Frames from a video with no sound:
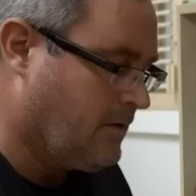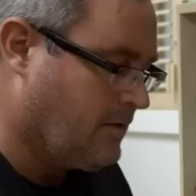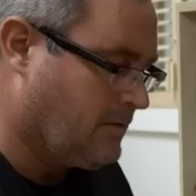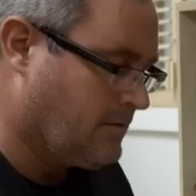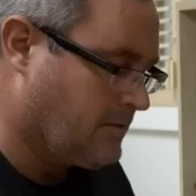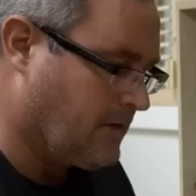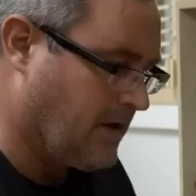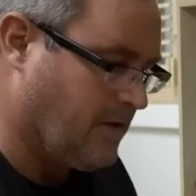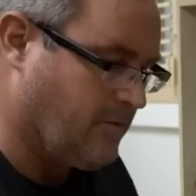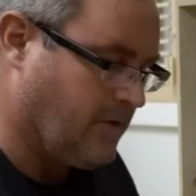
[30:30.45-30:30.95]

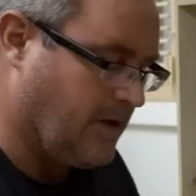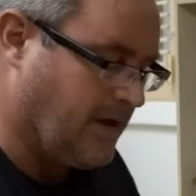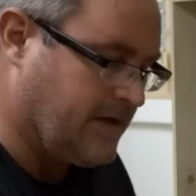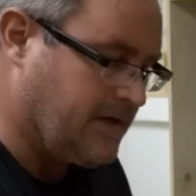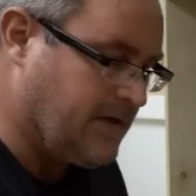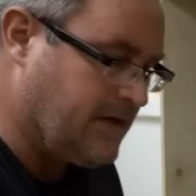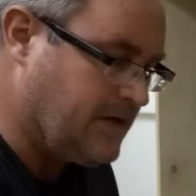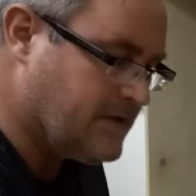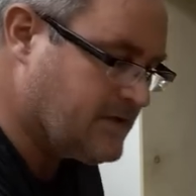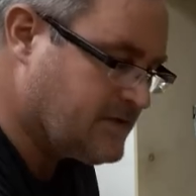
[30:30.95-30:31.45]
Okay, well, I
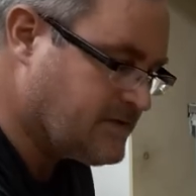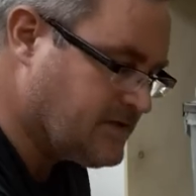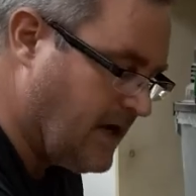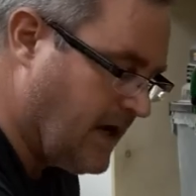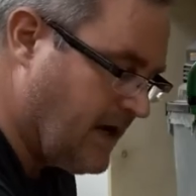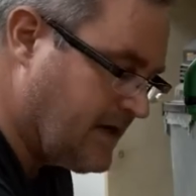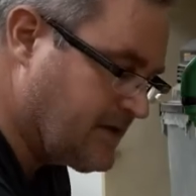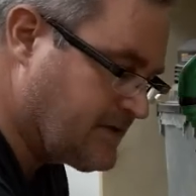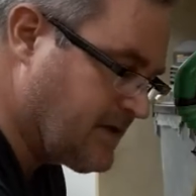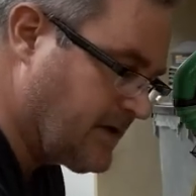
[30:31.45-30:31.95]
need the
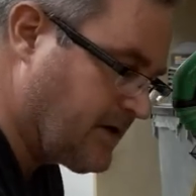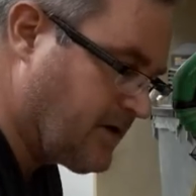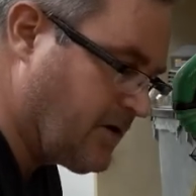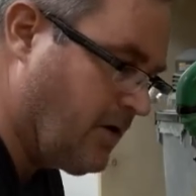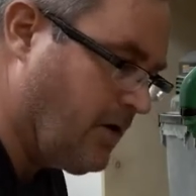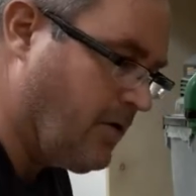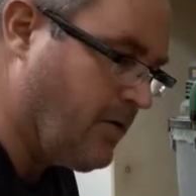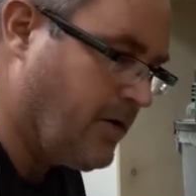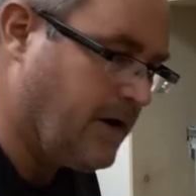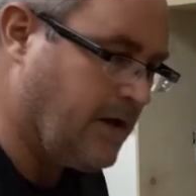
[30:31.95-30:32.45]
sides that
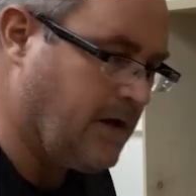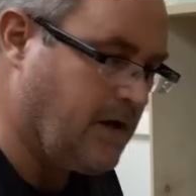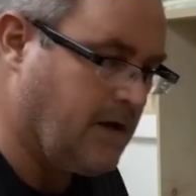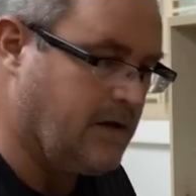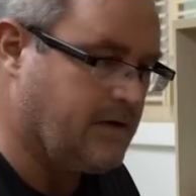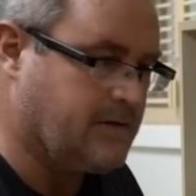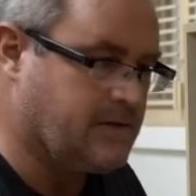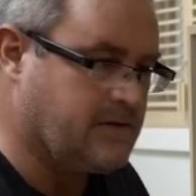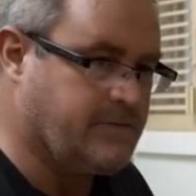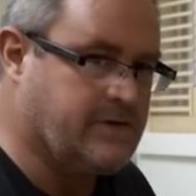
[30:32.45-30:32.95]
go
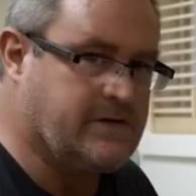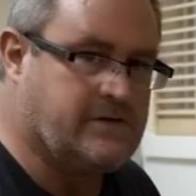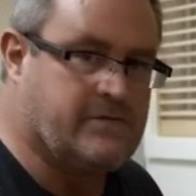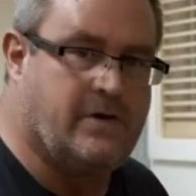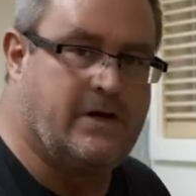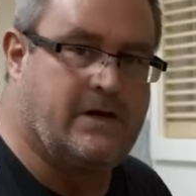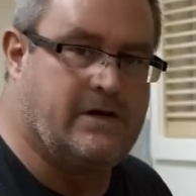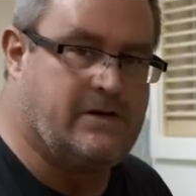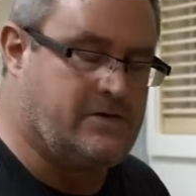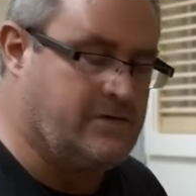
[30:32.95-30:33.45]
in to be
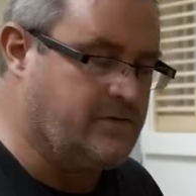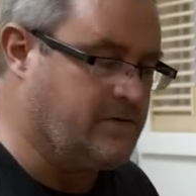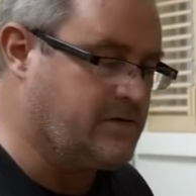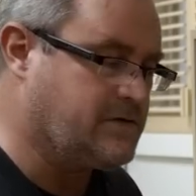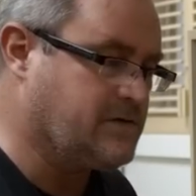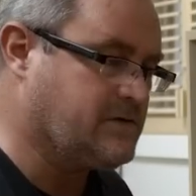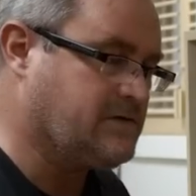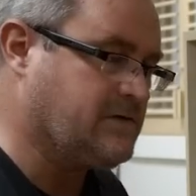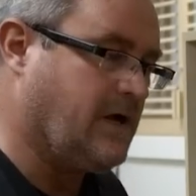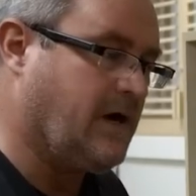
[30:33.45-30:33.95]
22
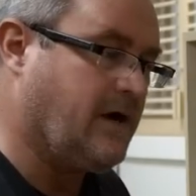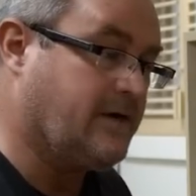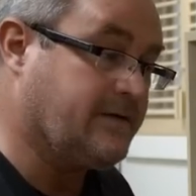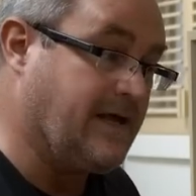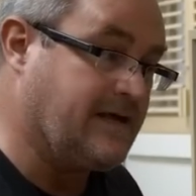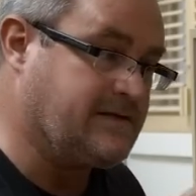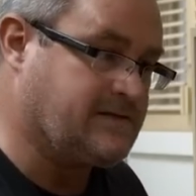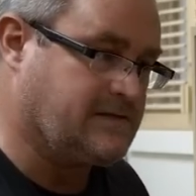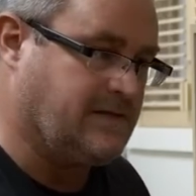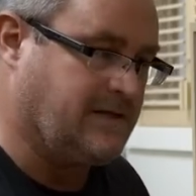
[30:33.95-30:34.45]
inches long.
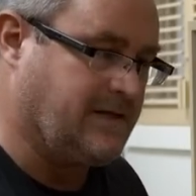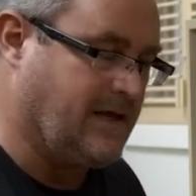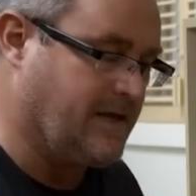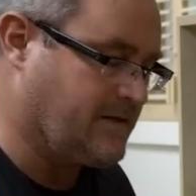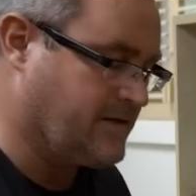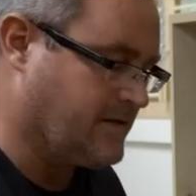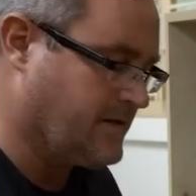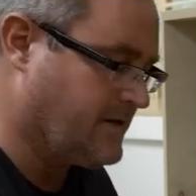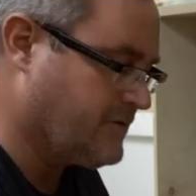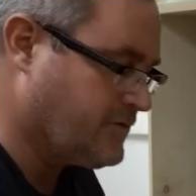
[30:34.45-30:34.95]
That's the length
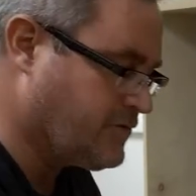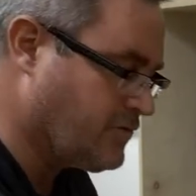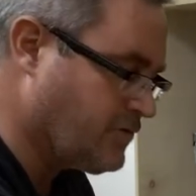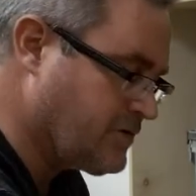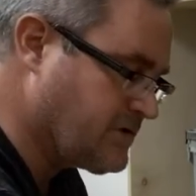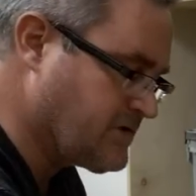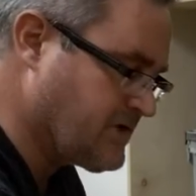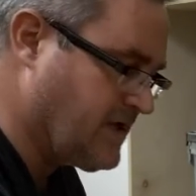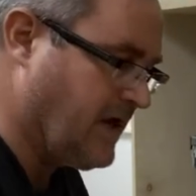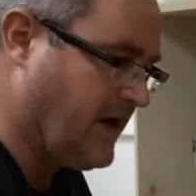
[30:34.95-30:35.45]
of the drawer
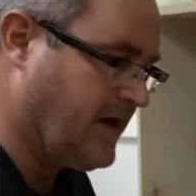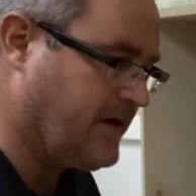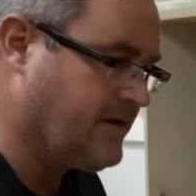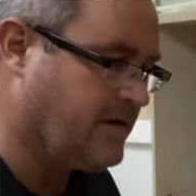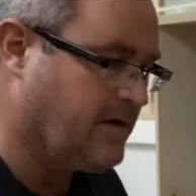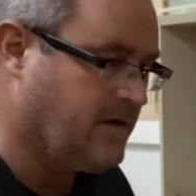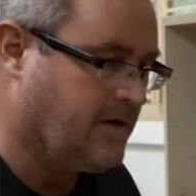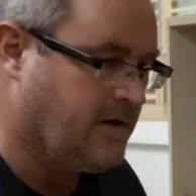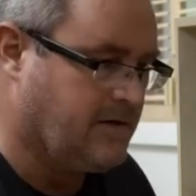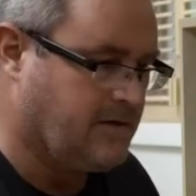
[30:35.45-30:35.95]
slide.
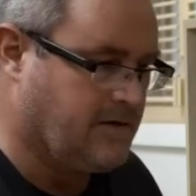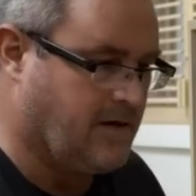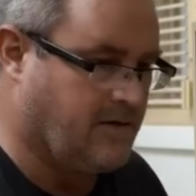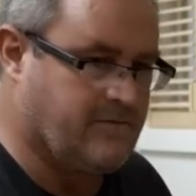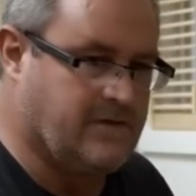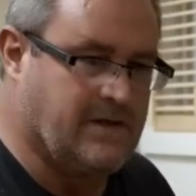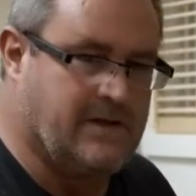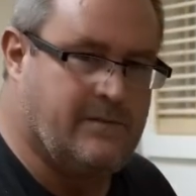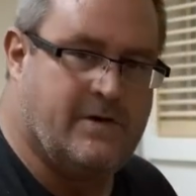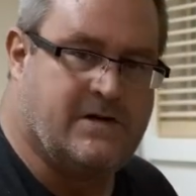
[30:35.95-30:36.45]
Not
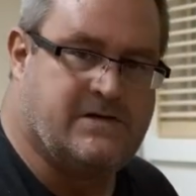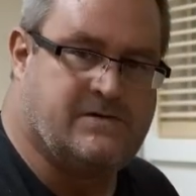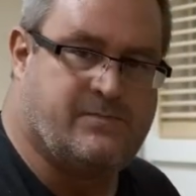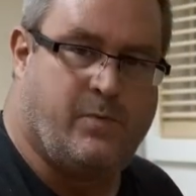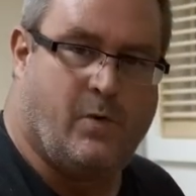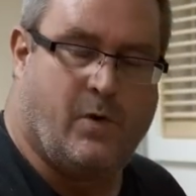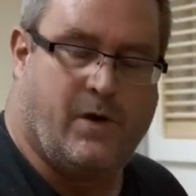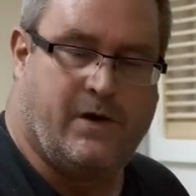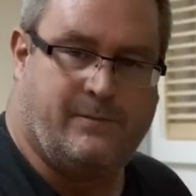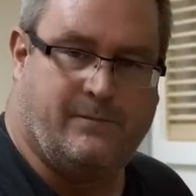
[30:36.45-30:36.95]
really much
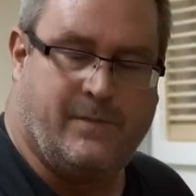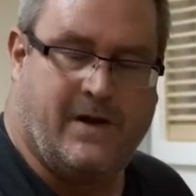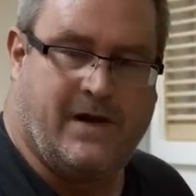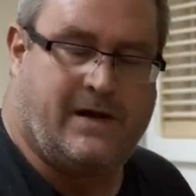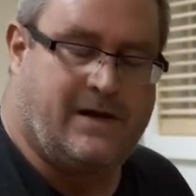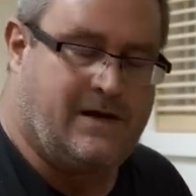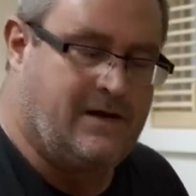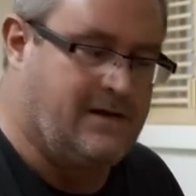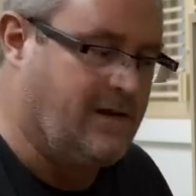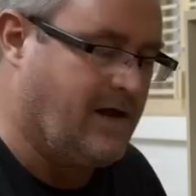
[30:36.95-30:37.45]
point
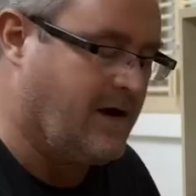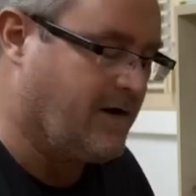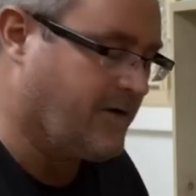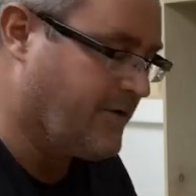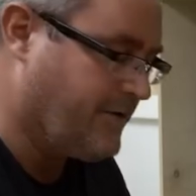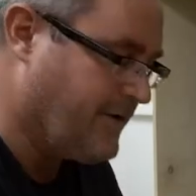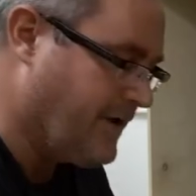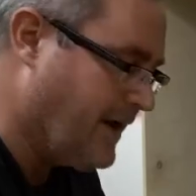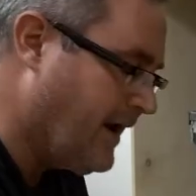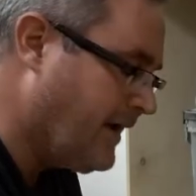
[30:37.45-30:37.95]
making it longer
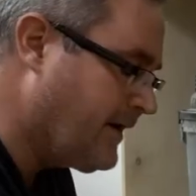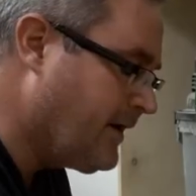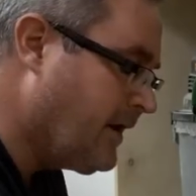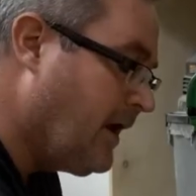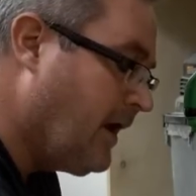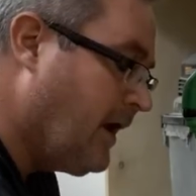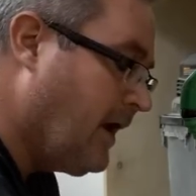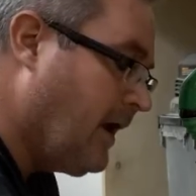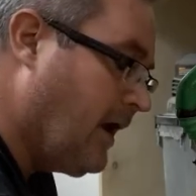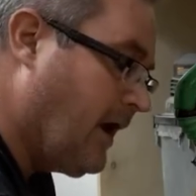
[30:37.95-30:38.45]
than that.
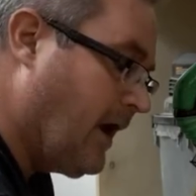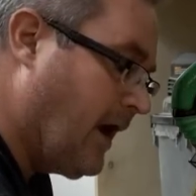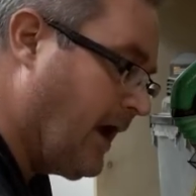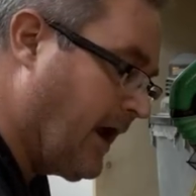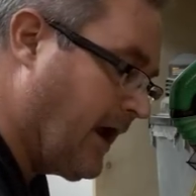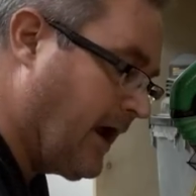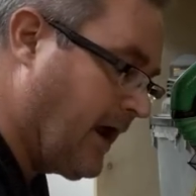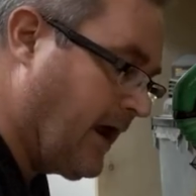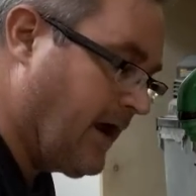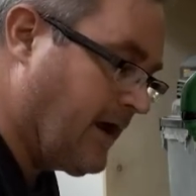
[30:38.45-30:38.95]

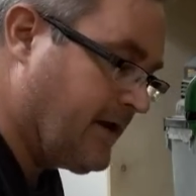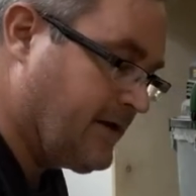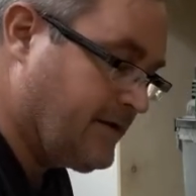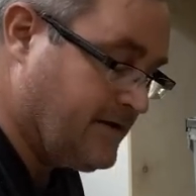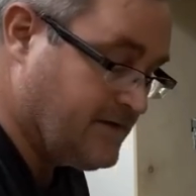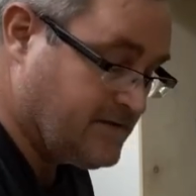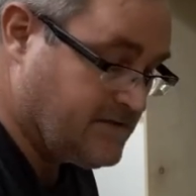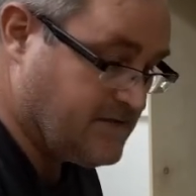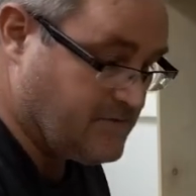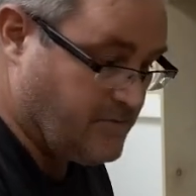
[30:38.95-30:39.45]
And
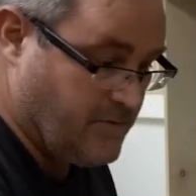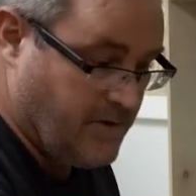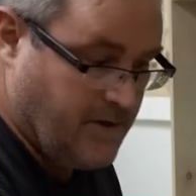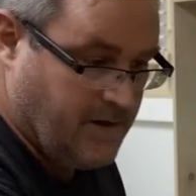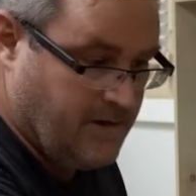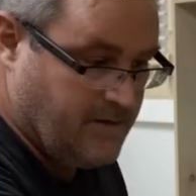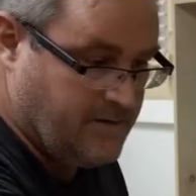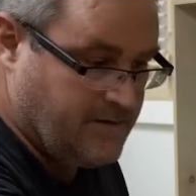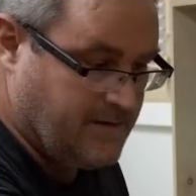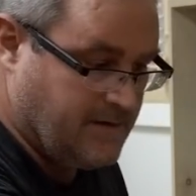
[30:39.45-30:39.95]
this is
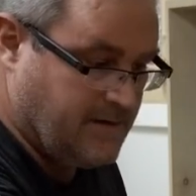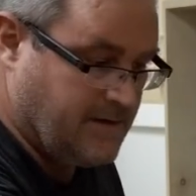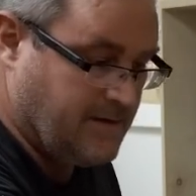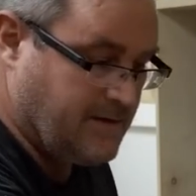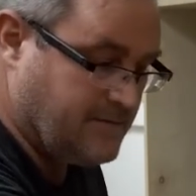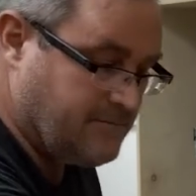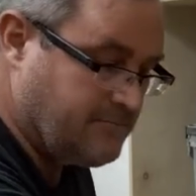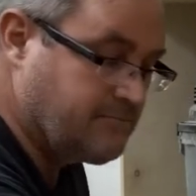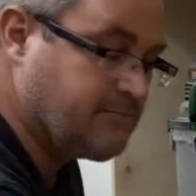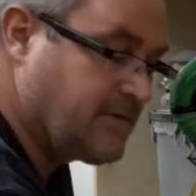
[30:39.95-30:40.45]
where the,
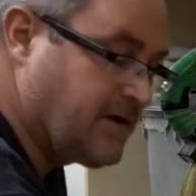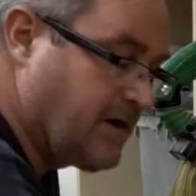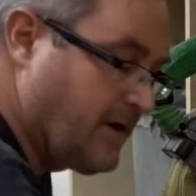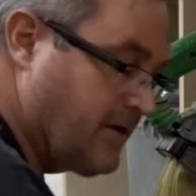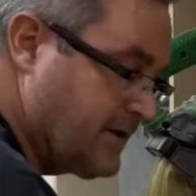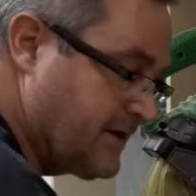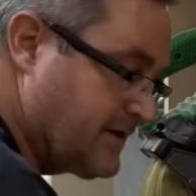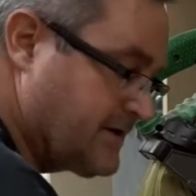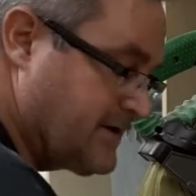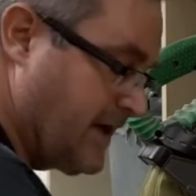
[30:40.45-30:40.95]

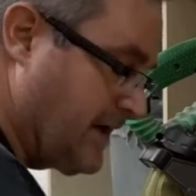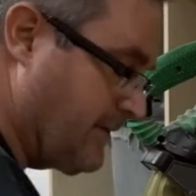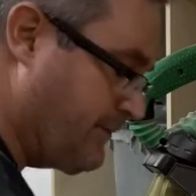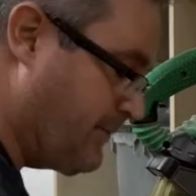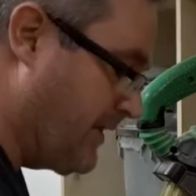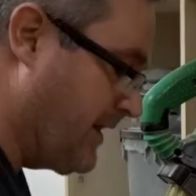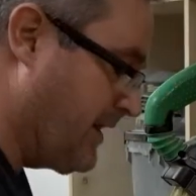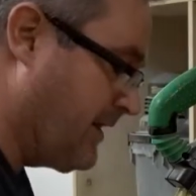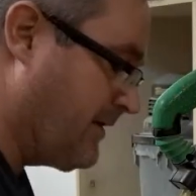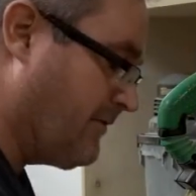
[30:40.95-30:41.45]
the tape
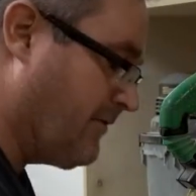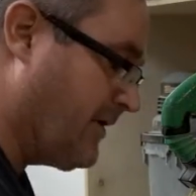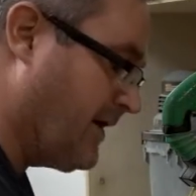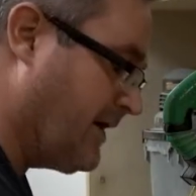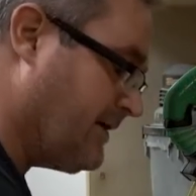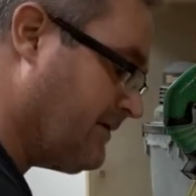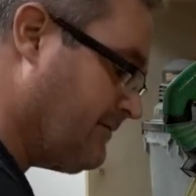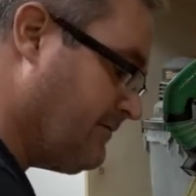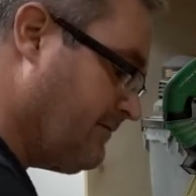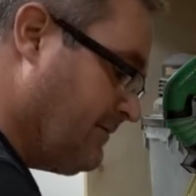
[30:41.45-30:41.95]
being the right,
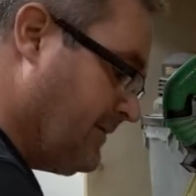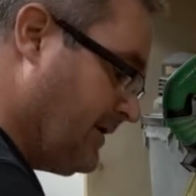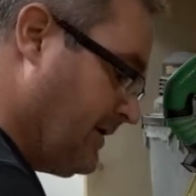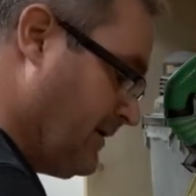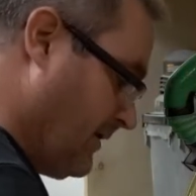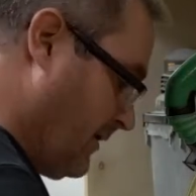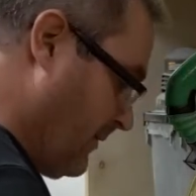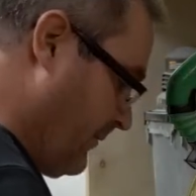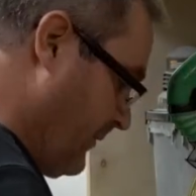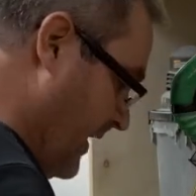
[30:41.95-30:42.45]

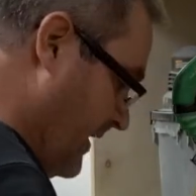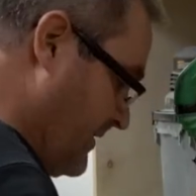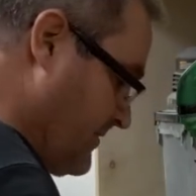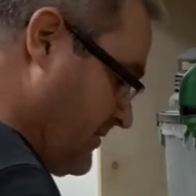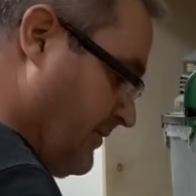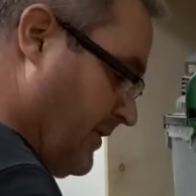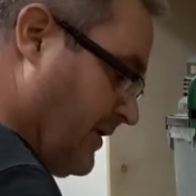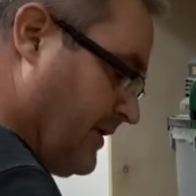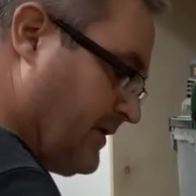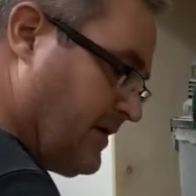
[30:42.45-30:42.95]

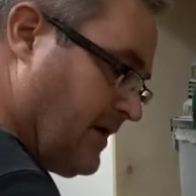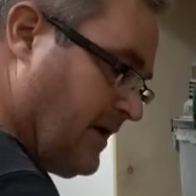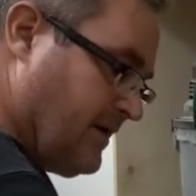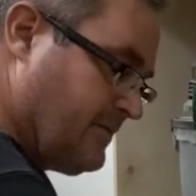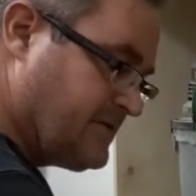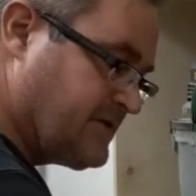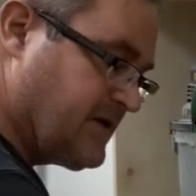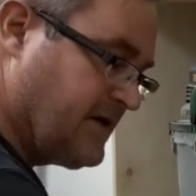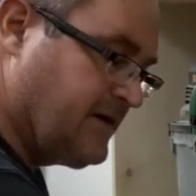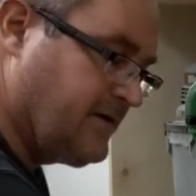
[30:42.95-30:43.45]
measurement
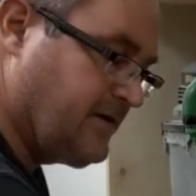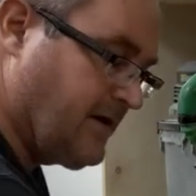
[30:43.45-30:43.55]
comes in.